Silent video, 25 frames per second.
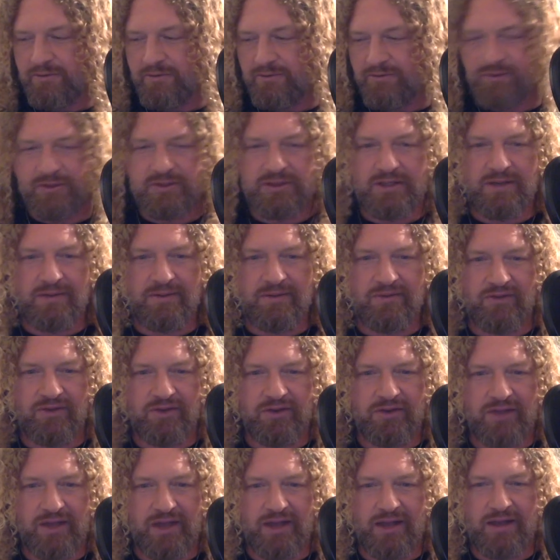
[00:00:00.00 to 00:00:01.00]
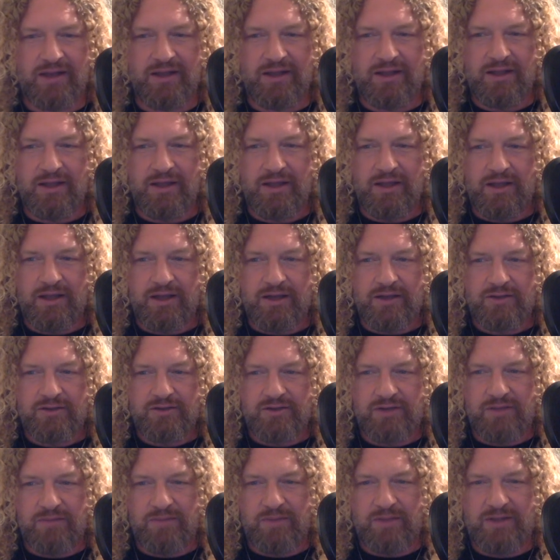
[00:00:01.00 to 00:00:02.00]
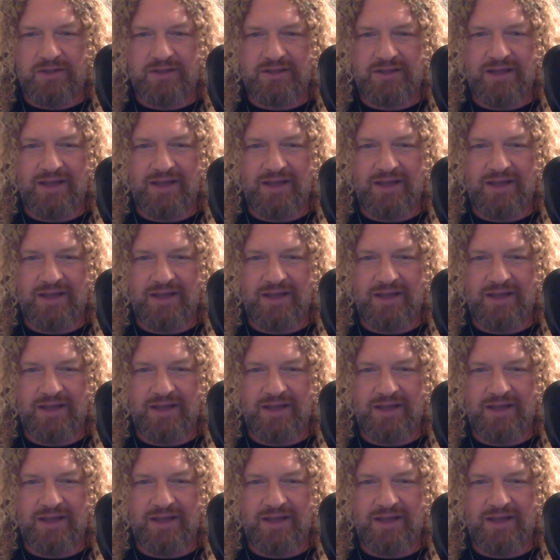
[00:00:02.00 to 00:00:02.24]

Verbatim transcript: First time I've done that, so that means